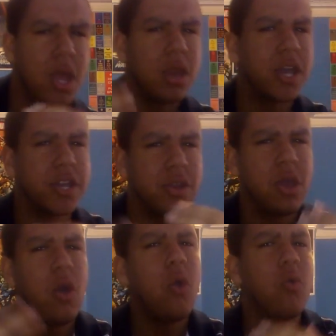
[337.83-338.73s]
like an
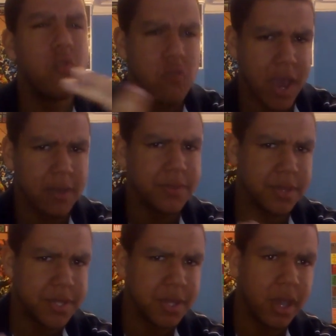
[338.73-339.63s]

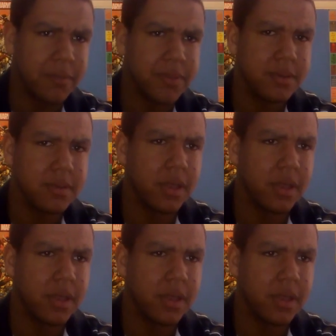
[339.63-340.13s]
all-rounder type.